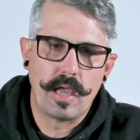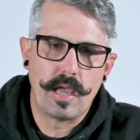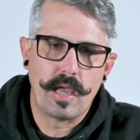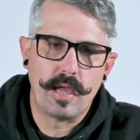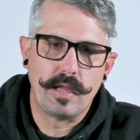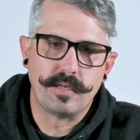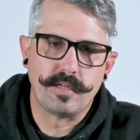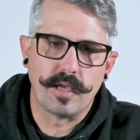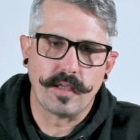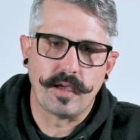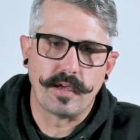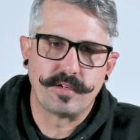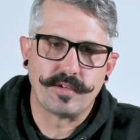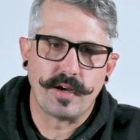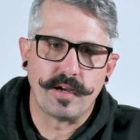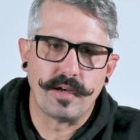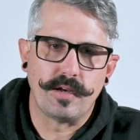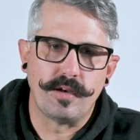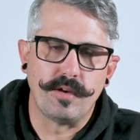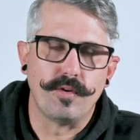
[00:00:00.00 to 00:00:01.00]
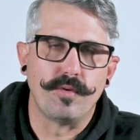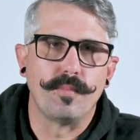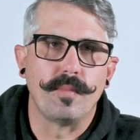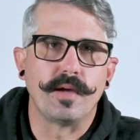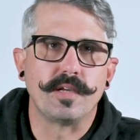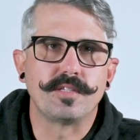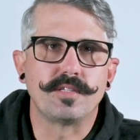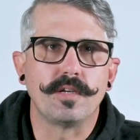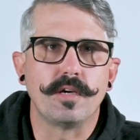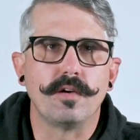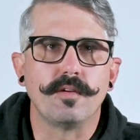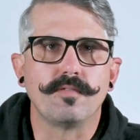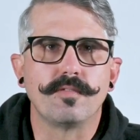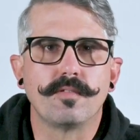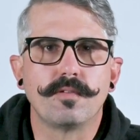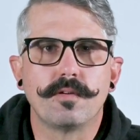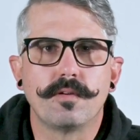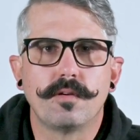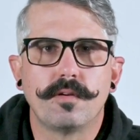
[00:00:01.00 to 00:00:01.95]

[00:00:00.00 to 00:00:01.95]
Until I tried to do it myself.